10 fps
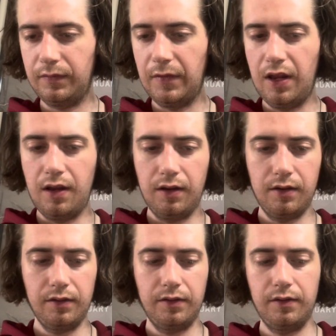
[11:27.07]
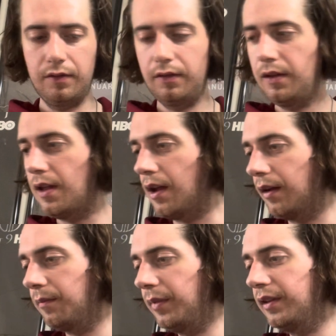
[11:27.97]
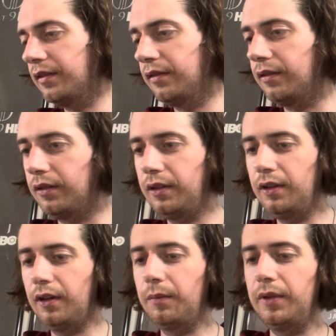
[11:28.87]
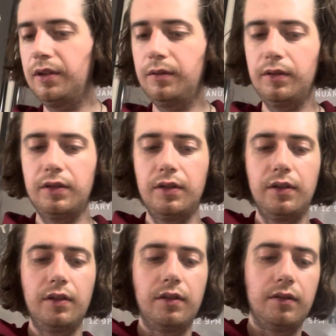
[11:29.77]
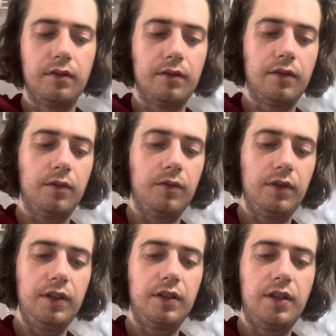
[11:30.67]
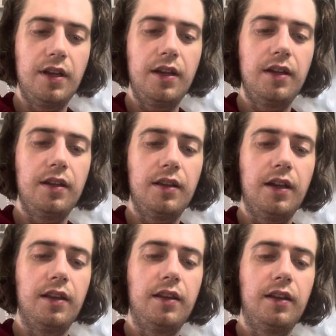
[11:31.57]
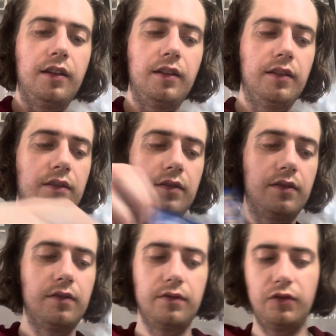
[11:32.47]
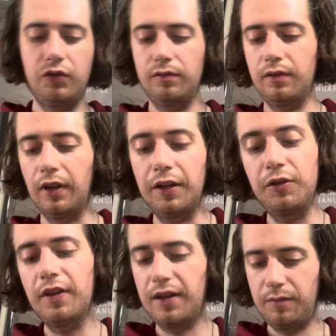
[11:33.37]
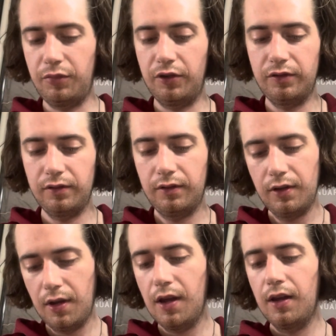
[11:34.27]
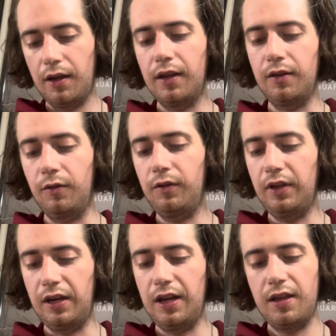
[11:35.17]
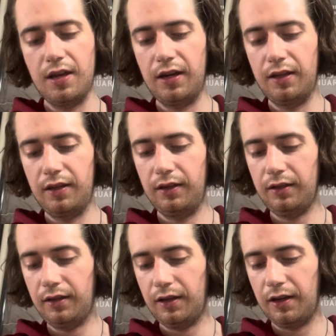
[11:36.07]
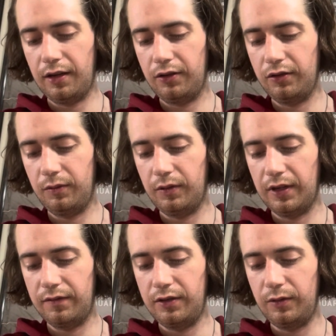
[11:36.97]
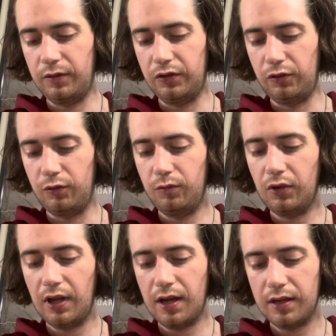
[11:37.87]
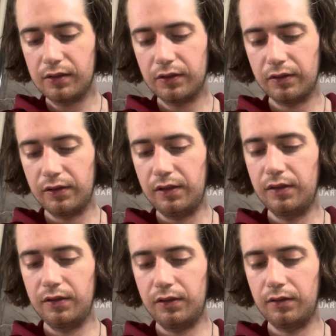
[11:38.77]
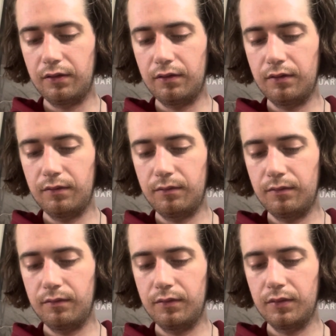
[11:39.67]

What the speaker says: And yeah, basically, I'll be able to. The only day that I think is. I do that in person, and the only day that I think I actually will have to do a Zoom class is on